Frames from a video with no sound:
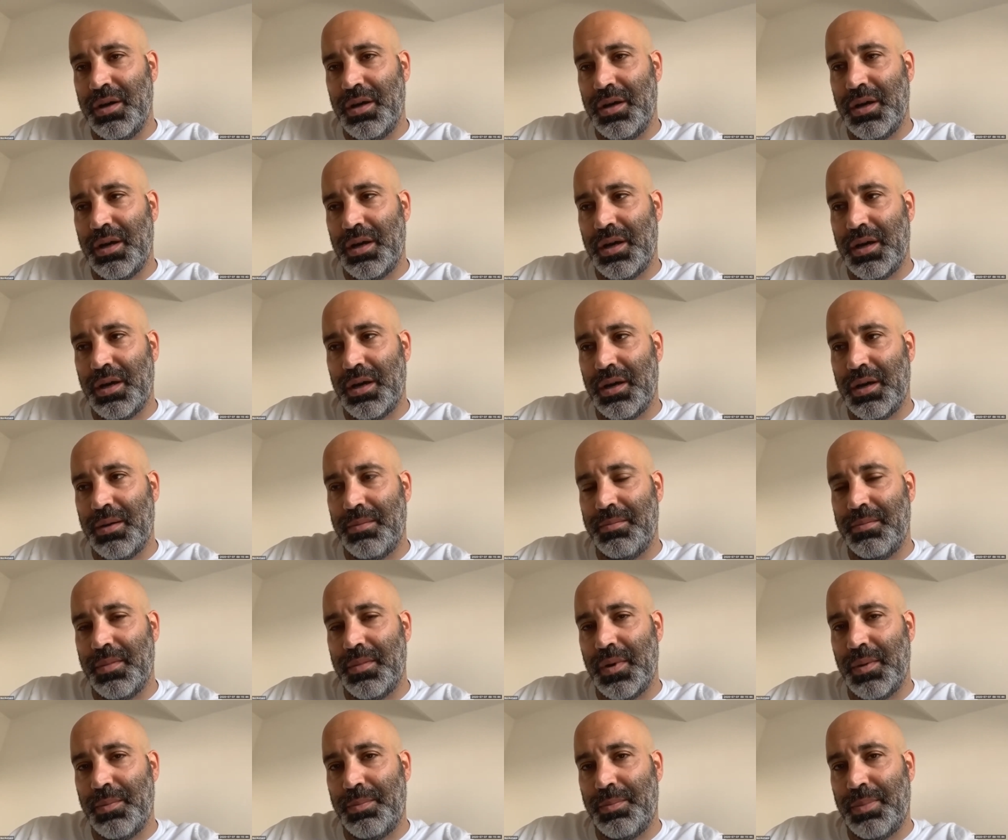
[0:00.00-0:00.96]

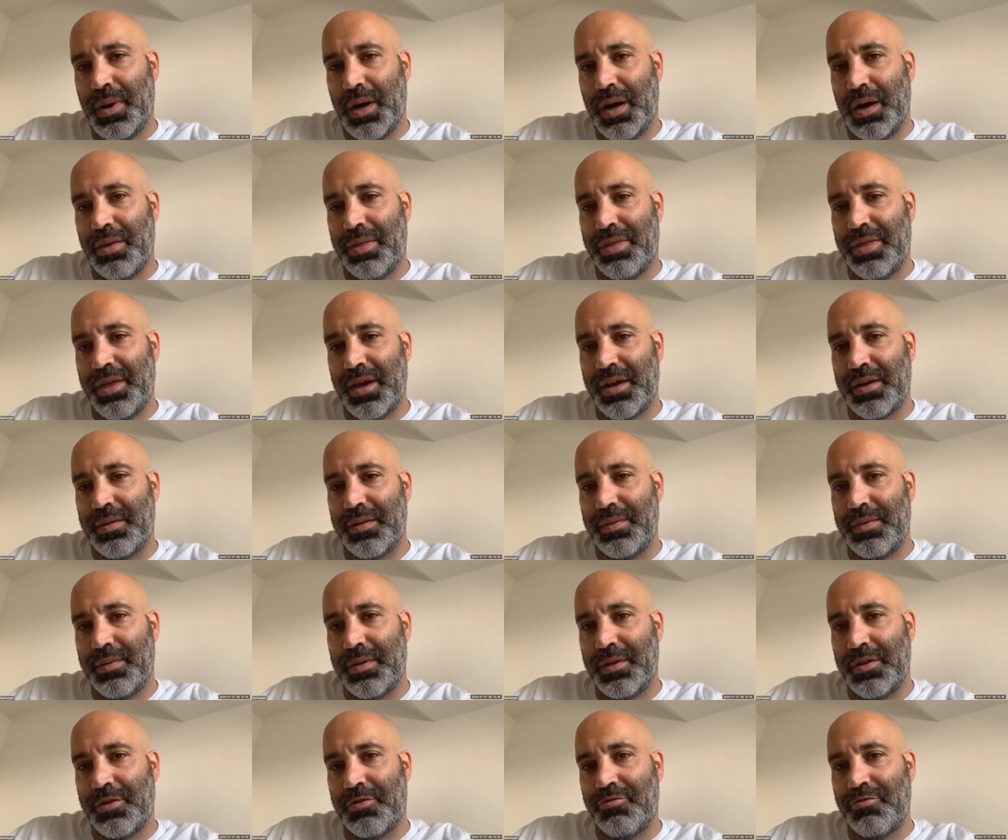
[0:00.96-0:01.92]
But I think
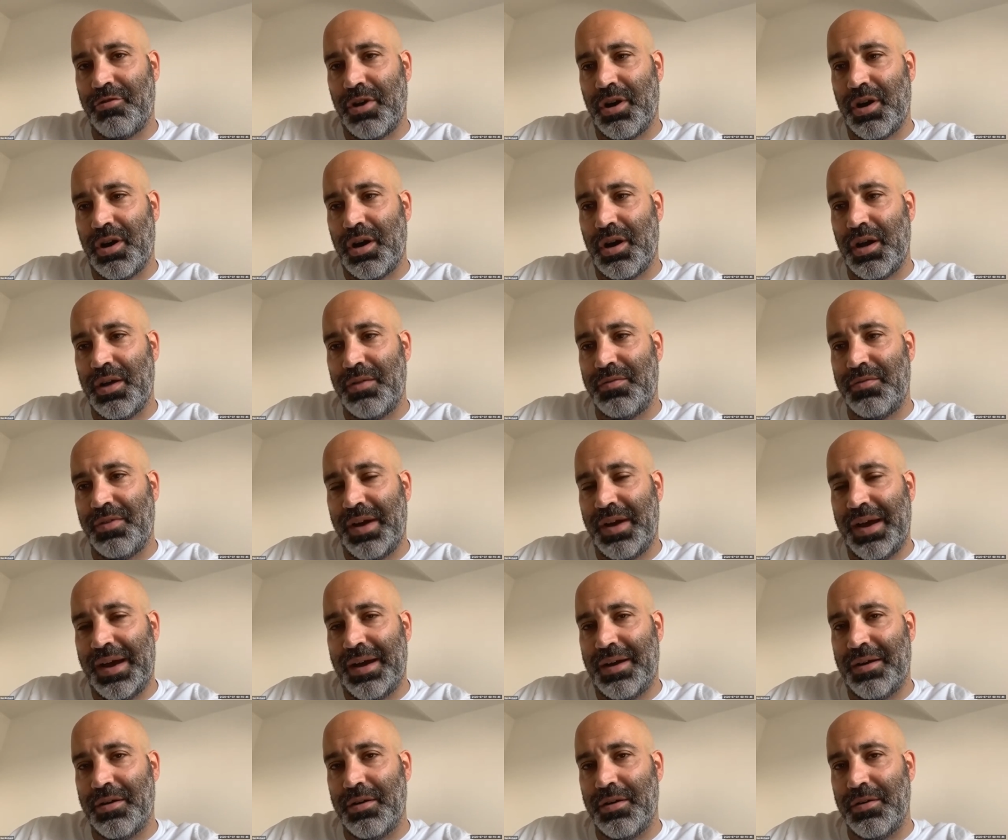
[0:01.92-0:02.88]
the drive
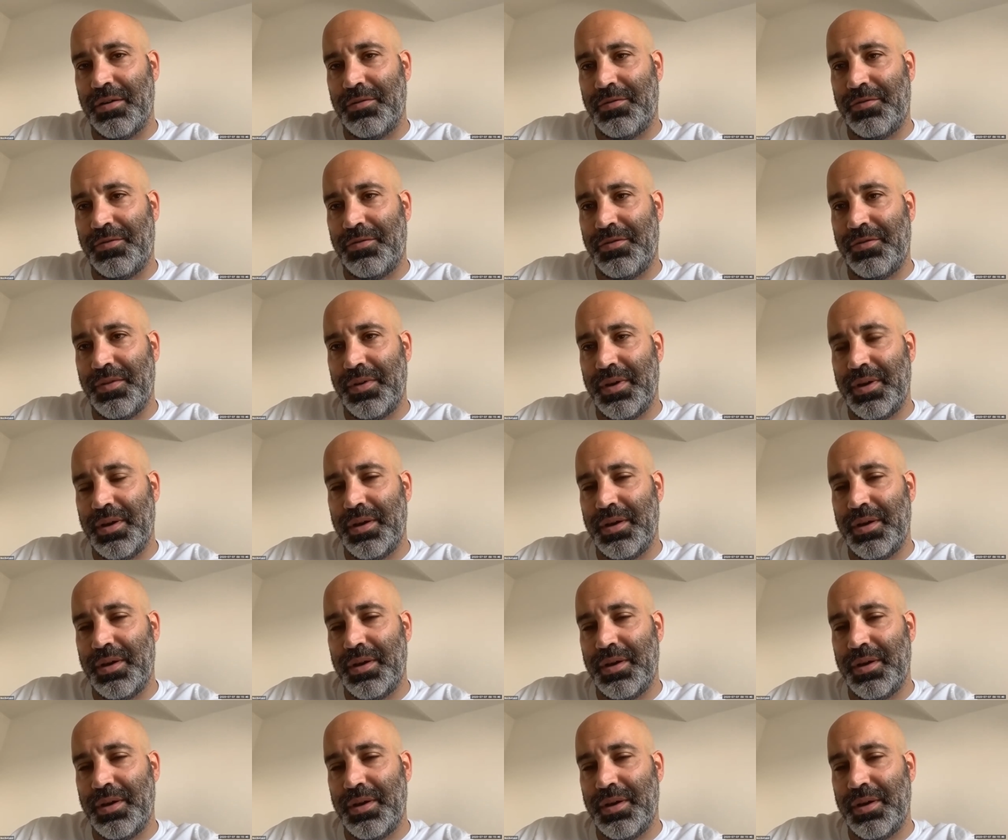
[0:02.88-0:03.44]
out of